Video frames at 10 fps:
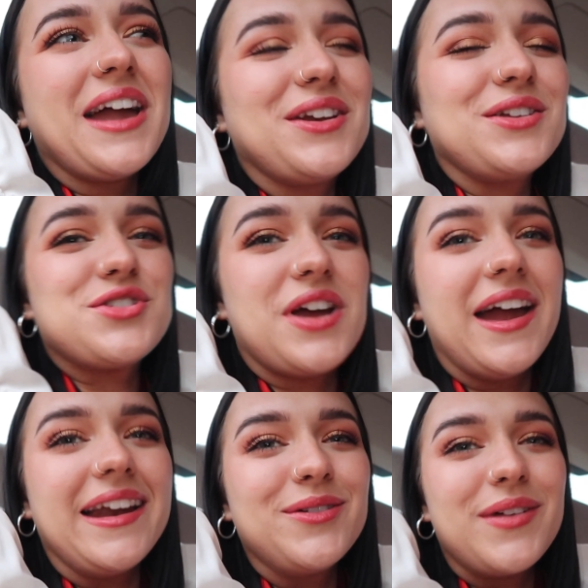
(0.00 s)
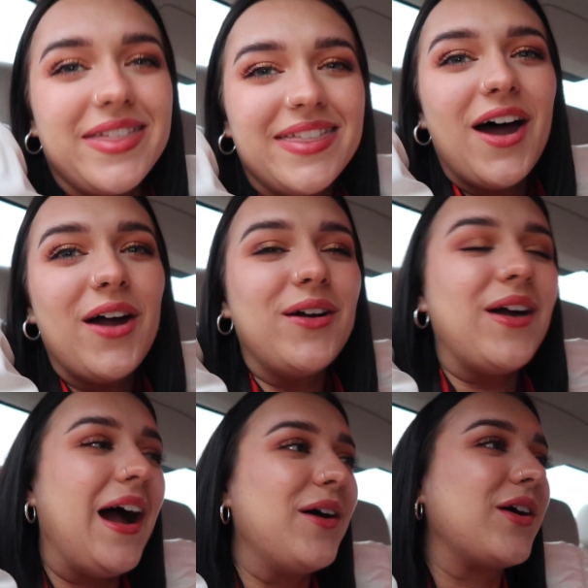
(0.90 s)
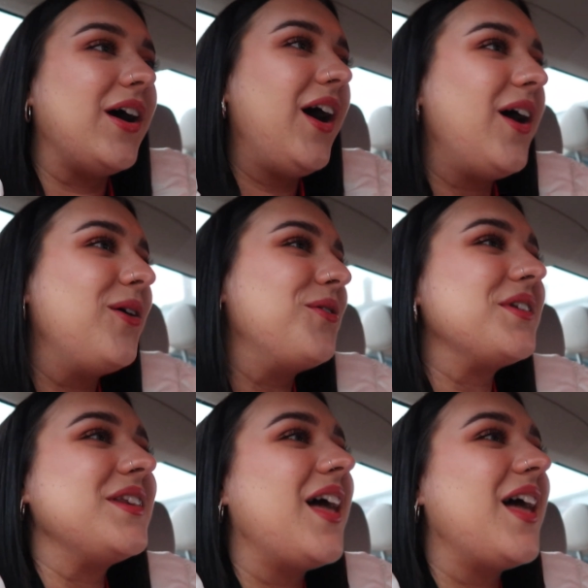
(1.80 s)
getting on the train car, with like, no alcohol, how